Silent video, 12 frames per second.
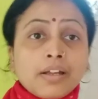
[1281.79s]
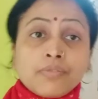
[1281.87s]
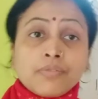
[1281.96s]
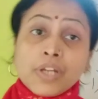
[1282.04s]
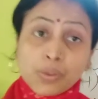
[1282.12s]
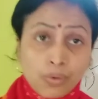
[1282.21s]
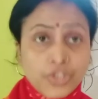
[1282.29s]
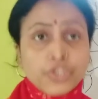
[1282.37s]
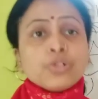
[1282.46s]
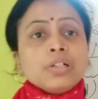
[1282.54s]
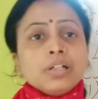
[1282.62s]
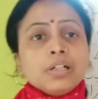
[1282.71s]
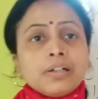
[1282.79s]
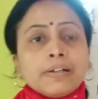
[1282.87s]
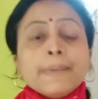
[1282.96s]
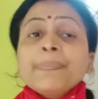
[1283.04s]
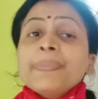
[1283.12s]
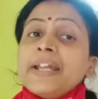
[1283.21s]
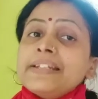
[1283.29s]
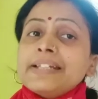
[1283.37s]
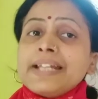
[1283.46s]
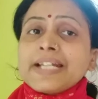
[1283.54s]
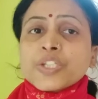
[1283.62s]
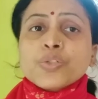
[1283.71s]
we are going to learn in the
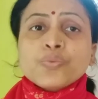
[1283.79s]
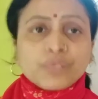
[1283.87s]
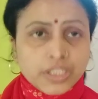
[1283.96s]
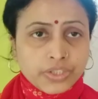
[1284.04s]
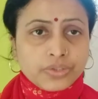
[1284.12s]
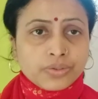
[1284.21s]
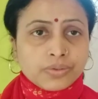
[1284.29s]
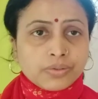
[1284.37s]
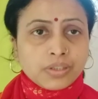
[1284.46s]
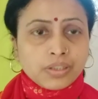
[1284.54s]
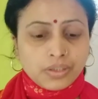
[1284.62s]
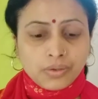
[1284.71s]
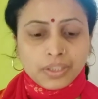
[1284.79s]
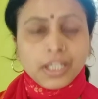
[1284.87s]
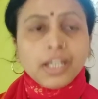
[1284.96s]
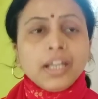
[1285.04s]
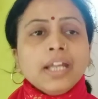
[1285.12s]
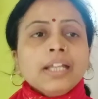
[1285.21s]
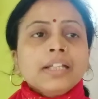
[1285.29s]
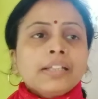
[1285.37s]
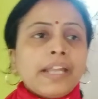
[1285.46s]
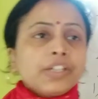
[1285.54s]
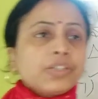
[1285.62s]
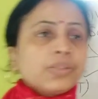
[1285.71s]
next video. Okay,
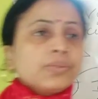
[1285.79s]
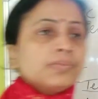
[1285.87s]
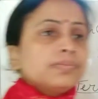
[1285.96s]
thank you.